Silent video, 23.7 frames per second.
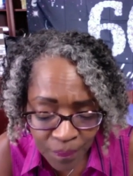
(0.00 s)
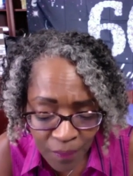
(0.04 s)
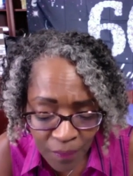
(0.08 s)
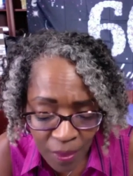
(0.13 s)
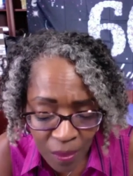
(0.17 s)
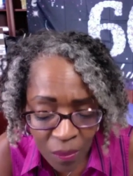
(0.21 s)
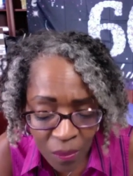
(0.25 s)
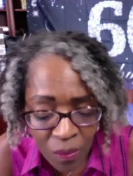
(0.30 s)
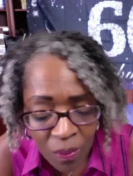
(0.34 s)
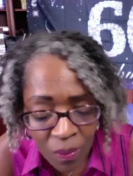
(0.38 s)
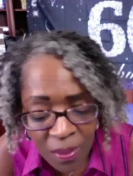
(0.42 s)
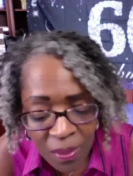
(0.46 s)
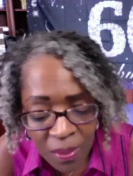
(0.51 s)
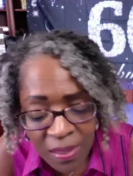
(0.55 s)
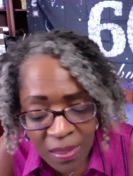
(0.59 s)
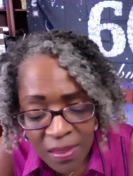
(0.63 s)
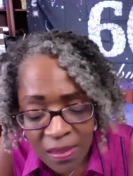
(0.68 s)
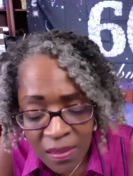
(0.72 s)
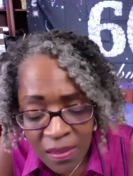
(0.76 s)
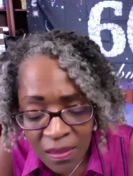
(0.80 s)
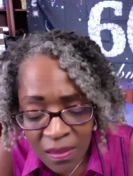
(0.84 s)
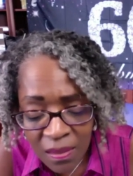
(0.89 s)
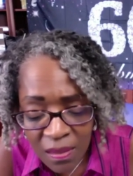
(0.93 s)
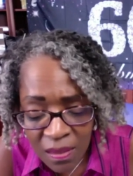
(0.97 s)
who
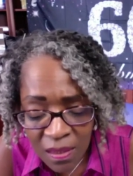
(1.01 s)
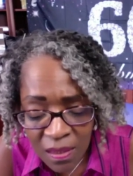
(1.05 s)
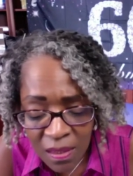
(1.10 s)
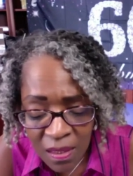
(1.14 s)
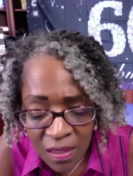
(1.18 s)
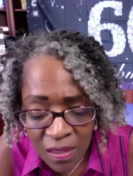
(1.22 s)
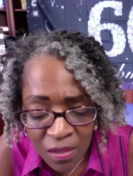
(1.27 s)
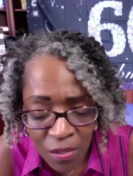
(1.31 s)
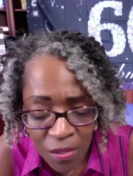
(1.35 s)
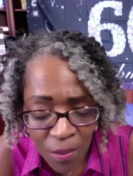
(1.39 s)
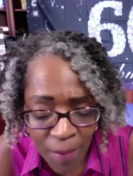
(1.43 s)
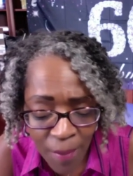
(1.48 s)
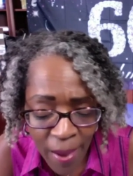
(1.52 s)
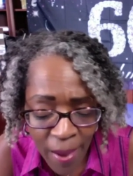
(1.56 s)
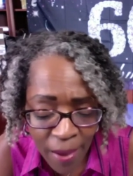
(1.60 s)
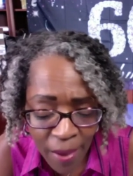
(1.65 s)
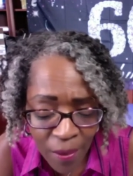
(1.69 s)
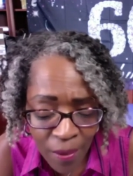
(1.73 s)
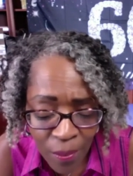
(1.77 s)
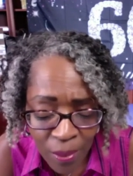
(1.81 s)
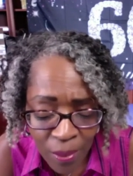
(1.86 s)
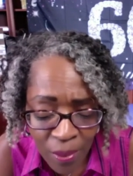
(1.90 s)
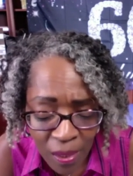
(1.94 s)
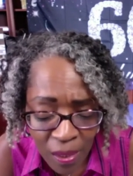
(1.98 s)
listens to this, no
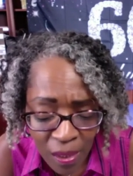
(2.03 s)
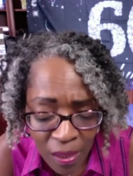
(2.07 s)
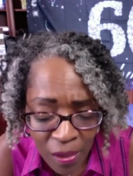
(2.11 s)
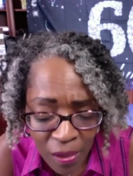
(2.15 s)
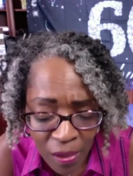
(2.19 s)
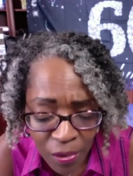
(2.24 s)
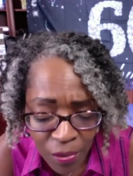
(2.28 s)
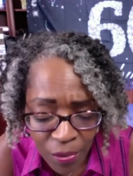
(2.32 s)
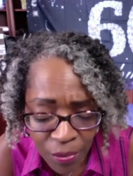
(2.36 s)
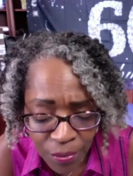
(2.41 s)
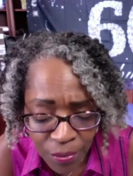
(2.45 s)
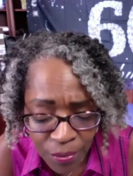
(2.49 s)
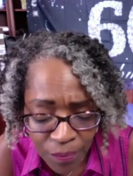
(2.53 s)
matter when they do,